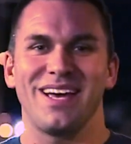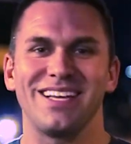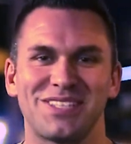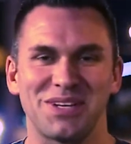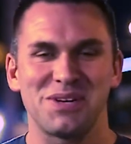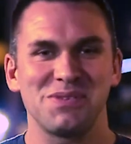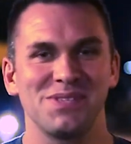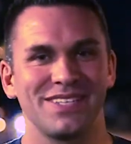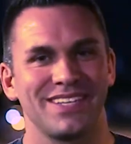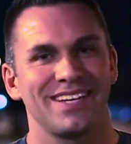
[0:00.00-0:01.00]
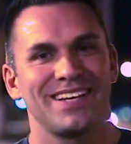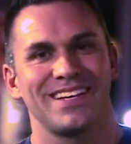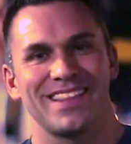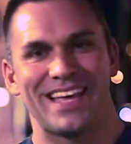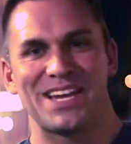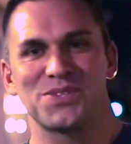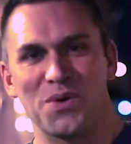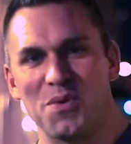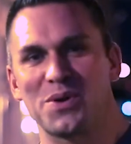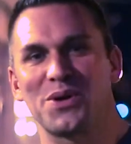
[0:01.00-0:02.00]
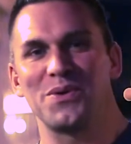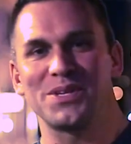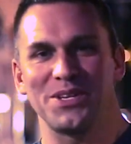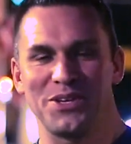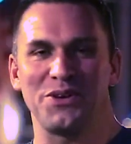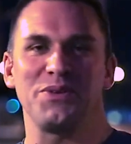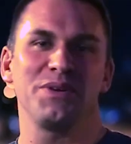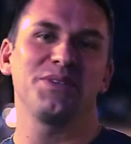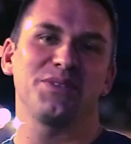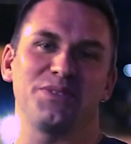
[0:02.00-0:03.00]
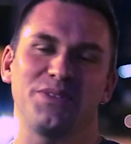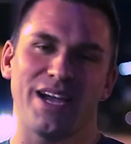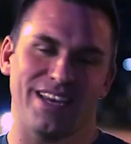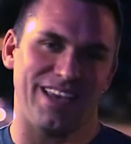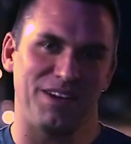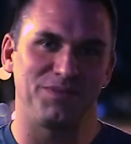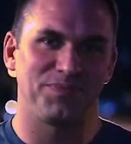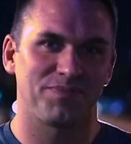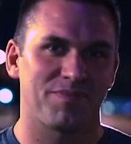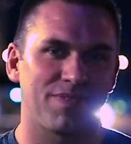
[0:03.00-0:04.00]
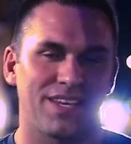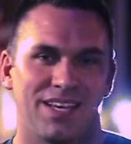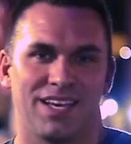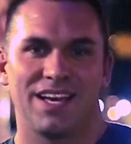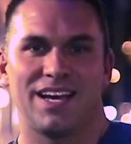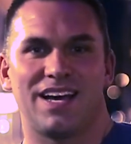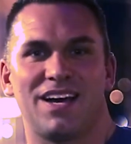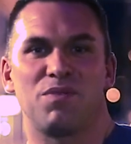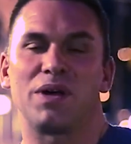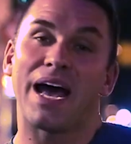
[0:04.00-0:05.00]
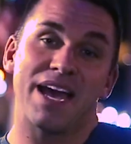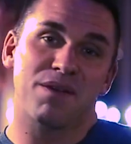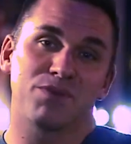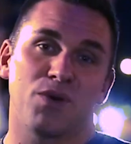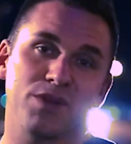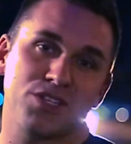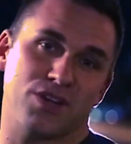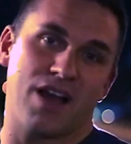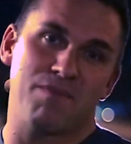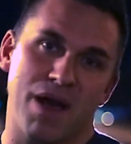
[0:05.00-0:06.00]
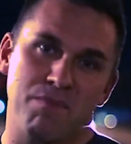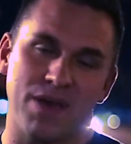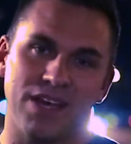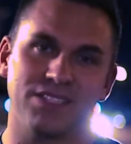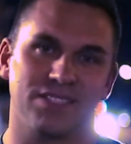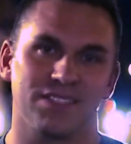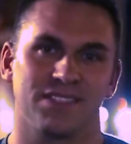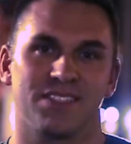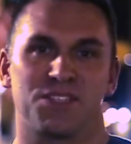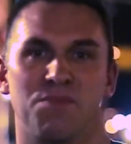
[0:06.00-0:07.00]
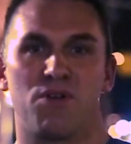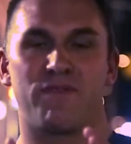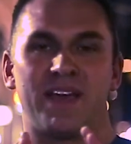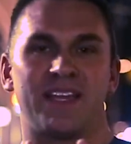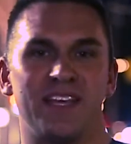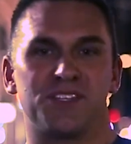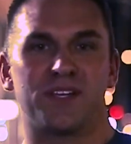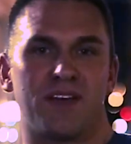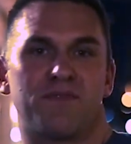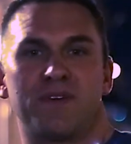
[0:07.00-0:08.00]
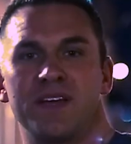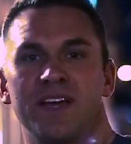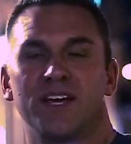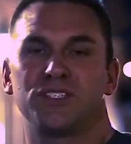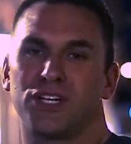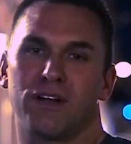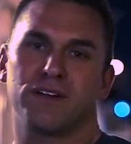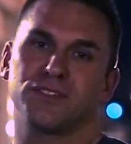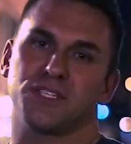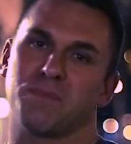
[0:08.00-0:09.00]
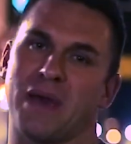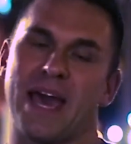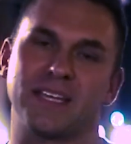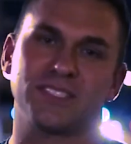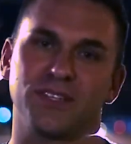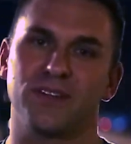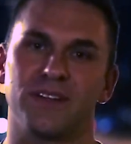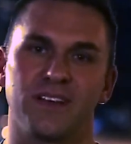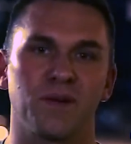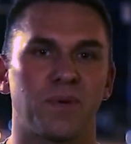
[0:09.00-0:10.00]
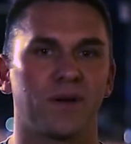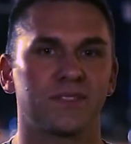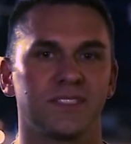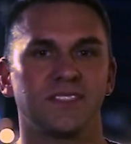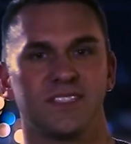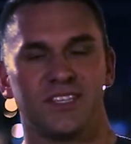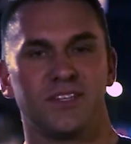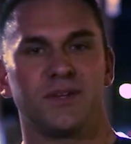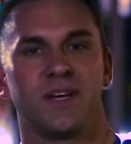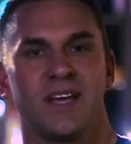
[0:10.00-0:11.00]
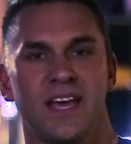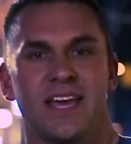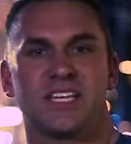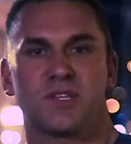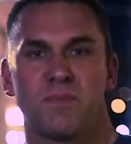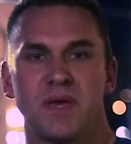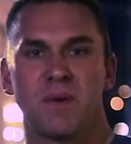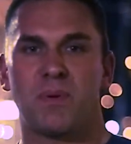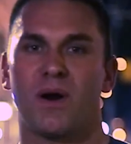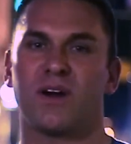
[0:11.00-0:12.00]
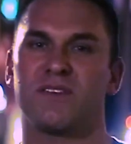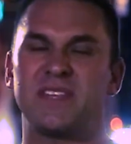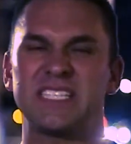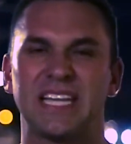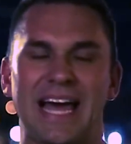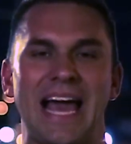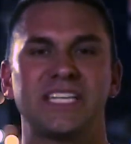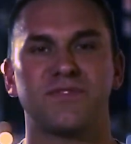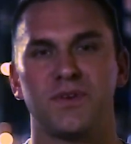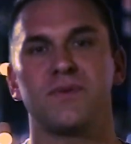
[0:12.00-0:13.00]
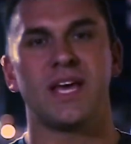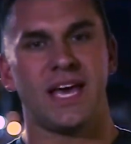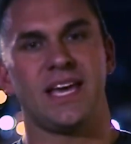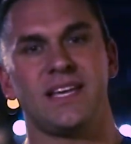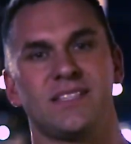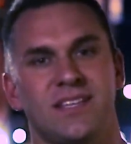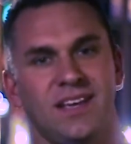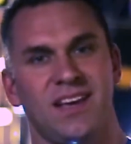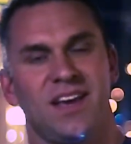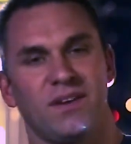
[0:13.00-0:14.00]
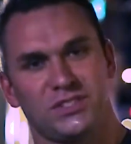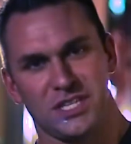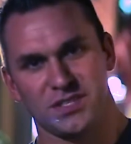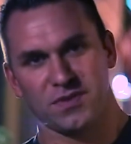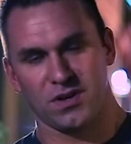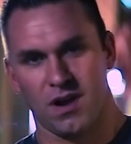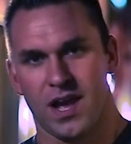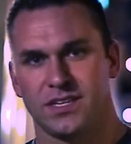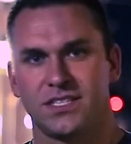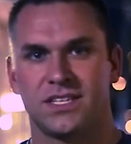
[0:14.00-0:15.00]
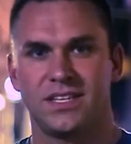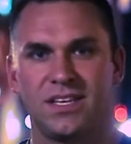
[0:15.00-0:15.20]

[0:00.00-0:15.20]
And so that is what we're going to do right now. What I am going to try my best to motivate each and every church and pastor and young person to do is to be a part of these last few days of She's for Christ.